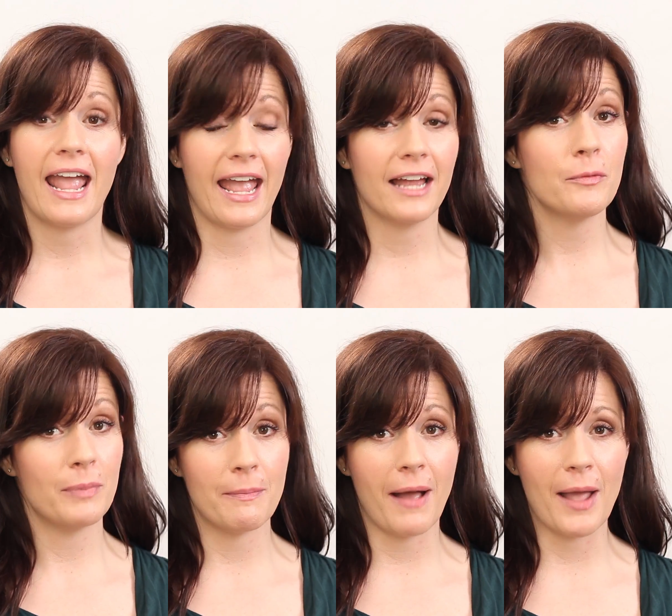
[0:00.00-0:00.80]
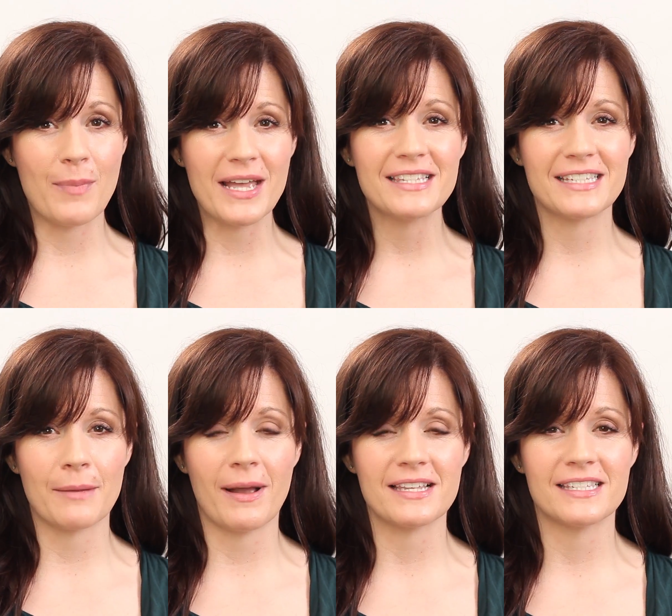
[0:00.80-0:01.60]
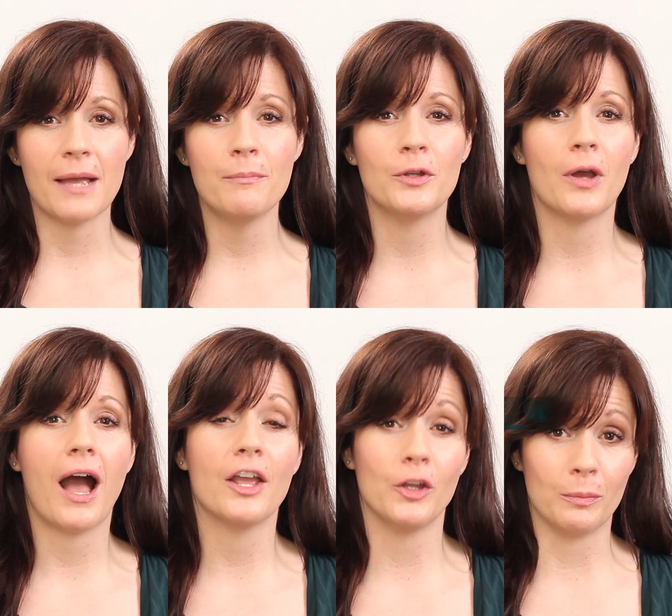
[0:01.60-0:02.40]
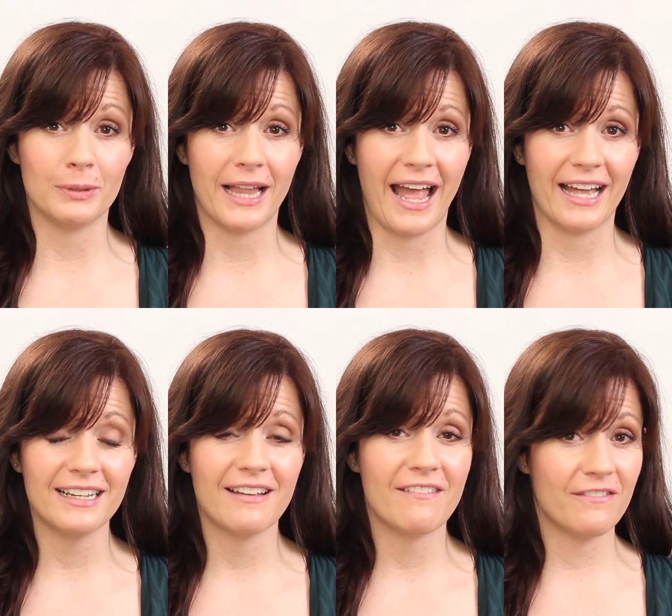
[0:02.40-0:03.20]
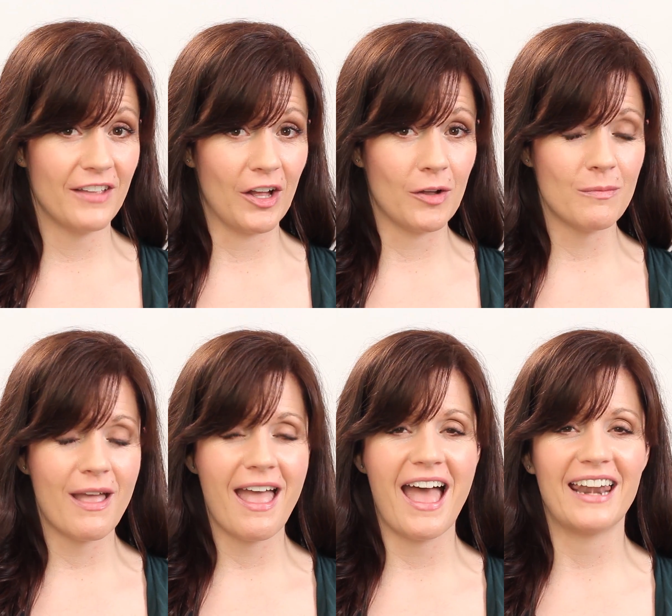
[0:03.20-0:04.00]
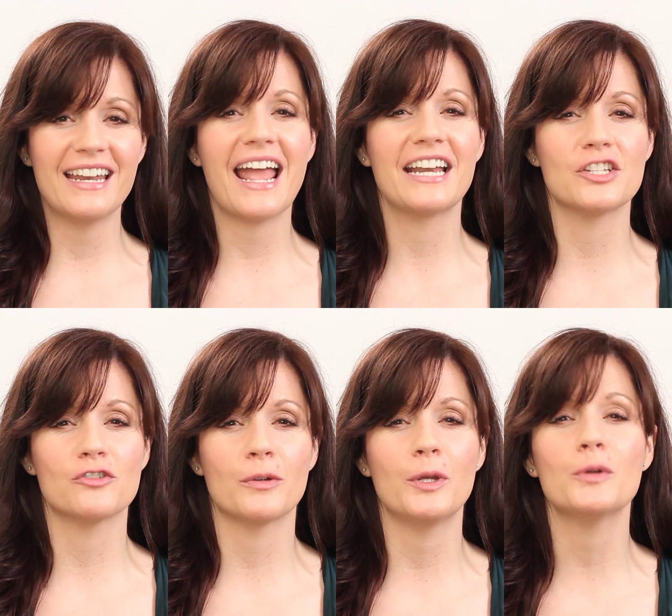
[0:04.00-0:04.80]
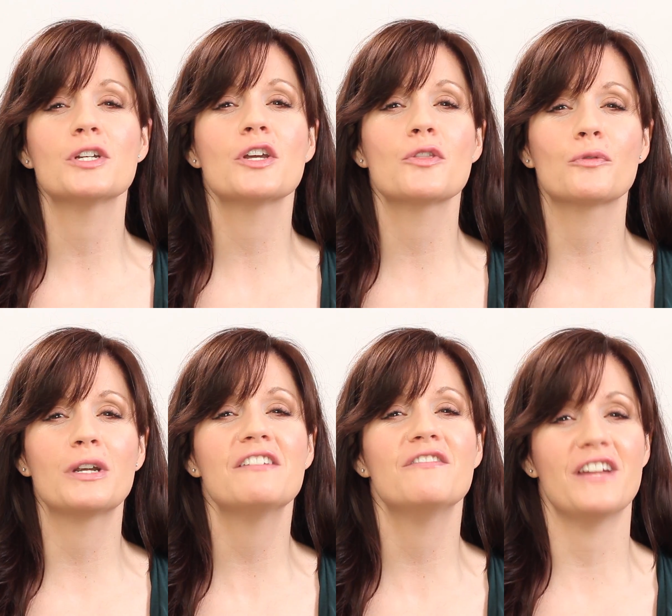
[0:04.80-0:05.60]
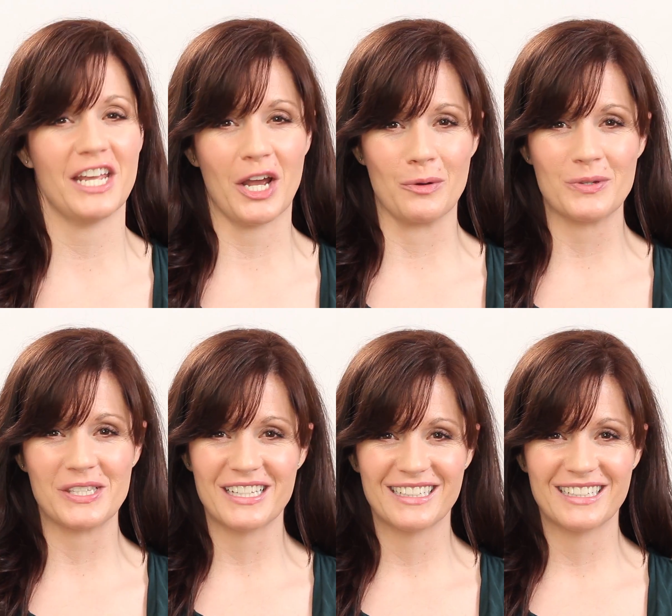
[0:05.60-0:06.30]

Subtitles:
And bit by bit, step by step, you'll plan, film, edit, and distribute 3 videos.